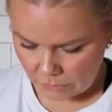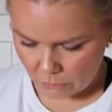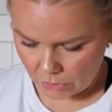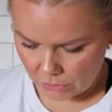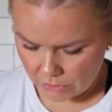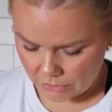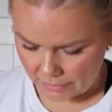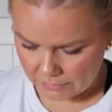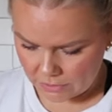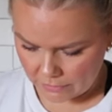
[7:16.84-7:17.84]
we'll go to the
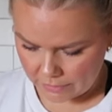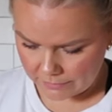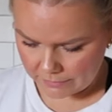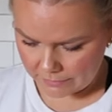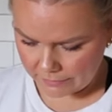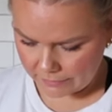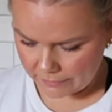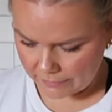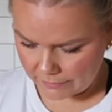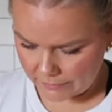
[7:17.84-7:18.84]
craft store,
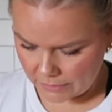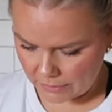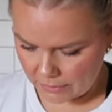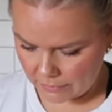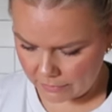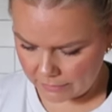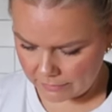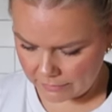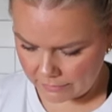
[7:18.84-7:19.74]
go get one.